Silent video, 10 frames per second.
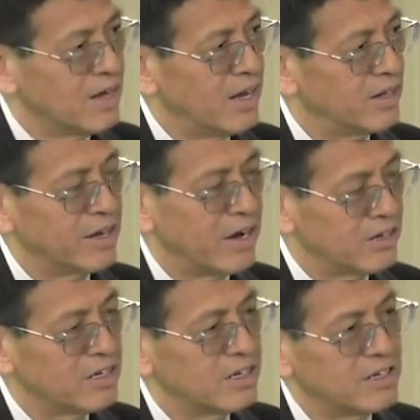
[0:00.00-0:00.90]
And now
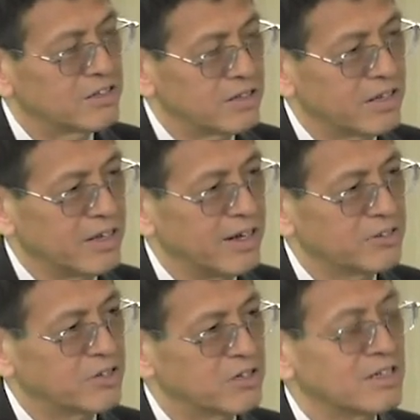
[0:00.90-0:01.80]
he is the
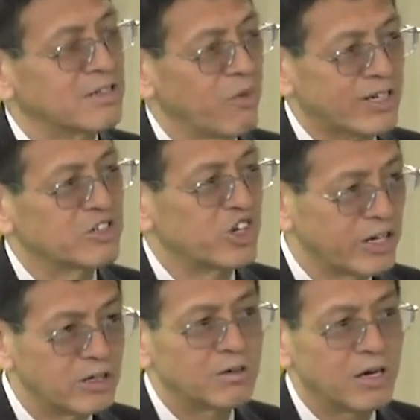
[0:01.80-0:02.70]
assistant director
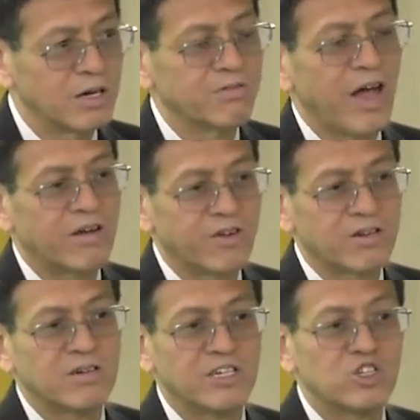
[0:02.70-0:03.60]
general of
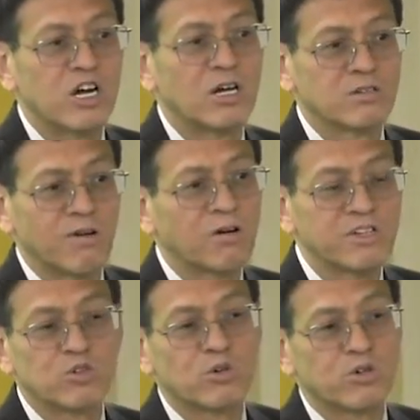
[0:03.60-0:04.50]
FAO in charge of all the
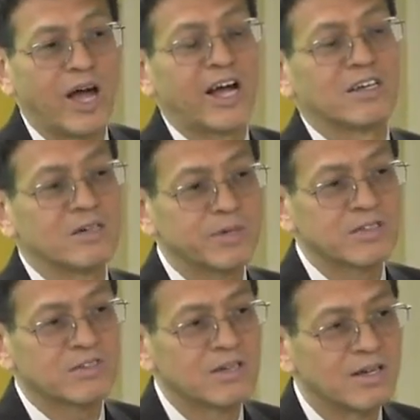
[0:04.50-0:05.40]
social
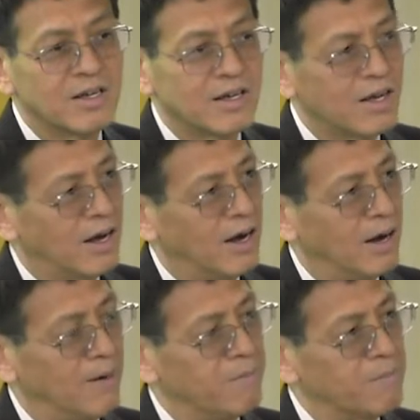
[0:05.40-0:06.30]
economics
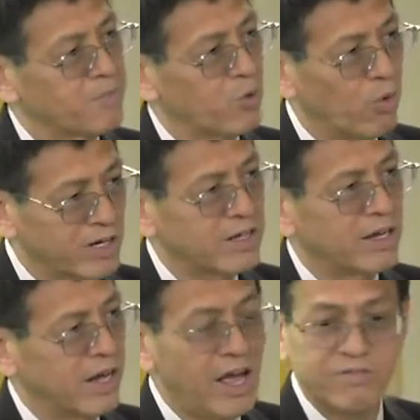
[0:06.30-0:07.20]
um, work at
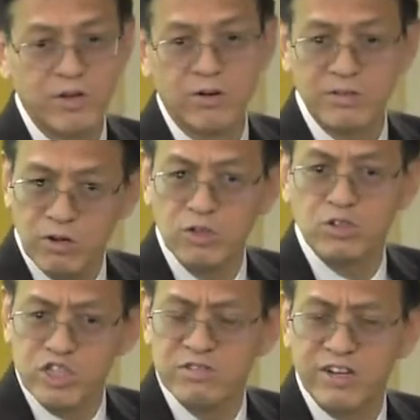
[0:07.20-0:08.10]
FAO. He's also
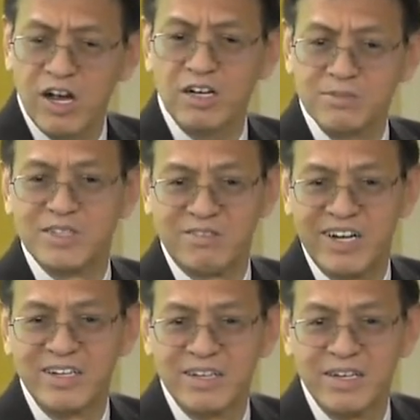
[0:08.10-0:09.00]
chief economist,
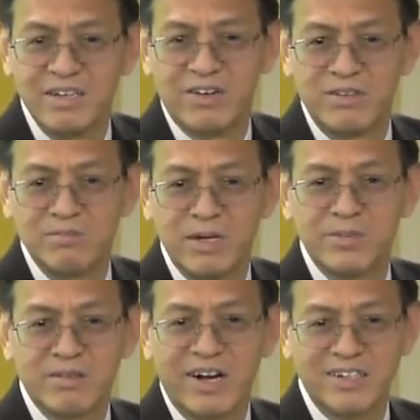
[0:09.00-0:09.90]
right? If I
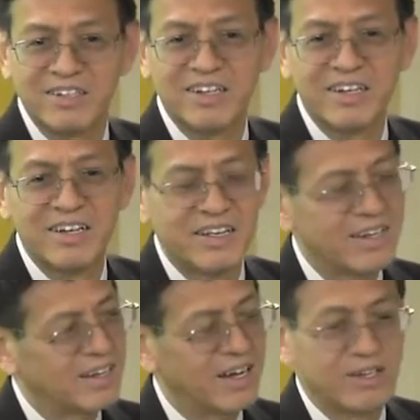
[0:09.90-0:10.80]
remember correctly.
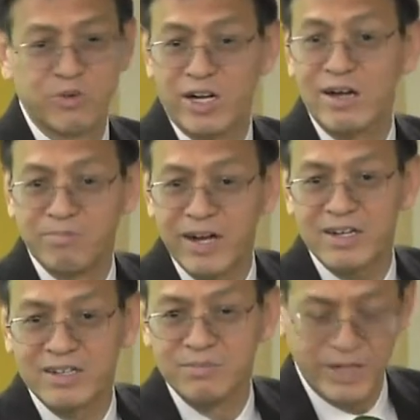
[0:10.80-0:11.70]
And welcome
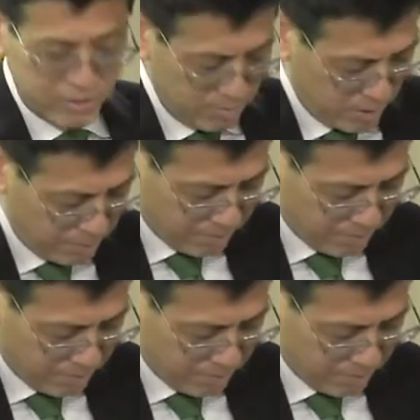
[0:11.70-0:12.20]
back, uh, Maximo.